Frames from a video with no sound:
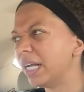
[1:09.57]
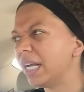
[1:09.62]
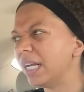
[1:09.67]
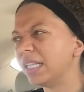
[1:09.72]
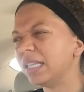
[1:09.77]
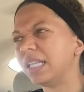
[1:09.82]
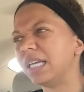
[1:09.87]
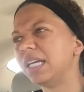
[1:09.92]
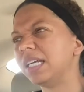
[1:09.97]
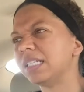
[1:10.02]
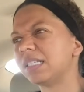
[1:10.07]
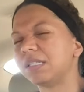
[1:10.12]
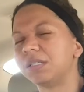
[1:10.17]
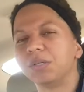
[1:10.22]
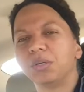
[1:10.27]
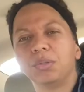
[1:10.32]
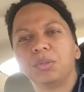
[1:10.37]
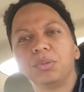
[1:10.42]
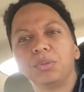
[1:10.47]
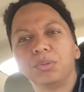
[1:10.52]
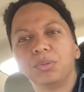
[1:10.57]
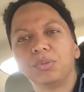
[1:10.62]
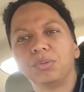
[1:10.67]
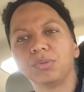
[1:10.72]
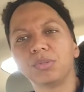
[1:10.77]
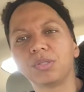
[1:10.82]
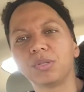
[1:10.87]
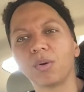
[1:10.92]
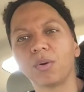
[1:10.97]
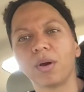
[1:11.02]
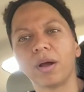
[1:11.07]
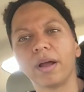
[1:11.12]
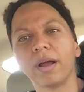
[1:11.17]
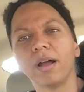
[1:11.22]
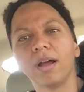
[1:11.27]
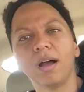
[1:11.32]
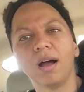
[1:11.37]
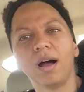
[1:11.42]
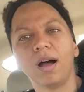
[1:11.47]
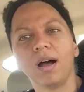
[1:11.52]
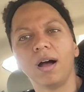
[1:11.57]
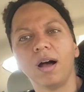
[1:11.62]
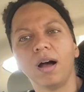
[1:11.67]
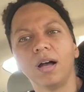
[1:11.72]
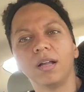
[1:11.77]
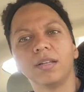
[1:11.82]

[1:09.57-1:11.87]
these dudes or uh,